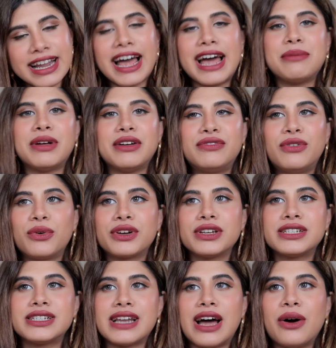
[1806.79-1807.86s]
And my
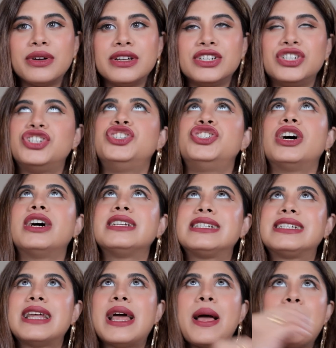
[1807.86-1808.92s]
focus now is
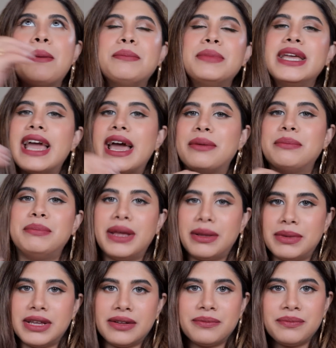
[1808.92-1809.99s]
just me and
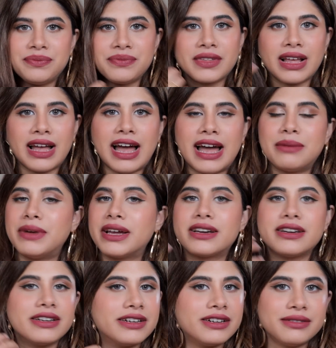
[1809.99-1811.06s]
baby and my
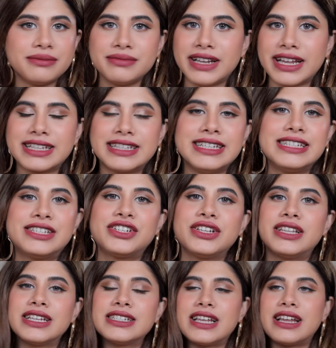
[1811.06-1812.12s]
career. Like, these two
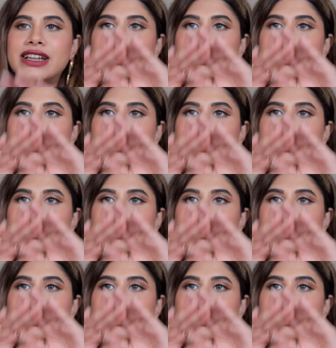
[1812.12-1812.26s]
things are